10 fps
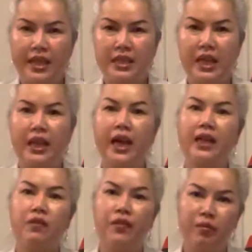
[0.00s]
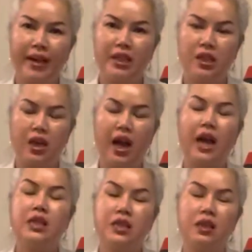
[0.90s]
said, I quit my
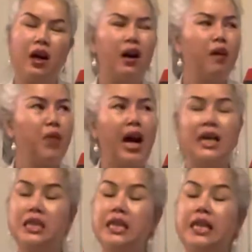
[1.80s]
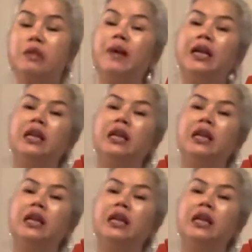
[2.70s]
asked 6 months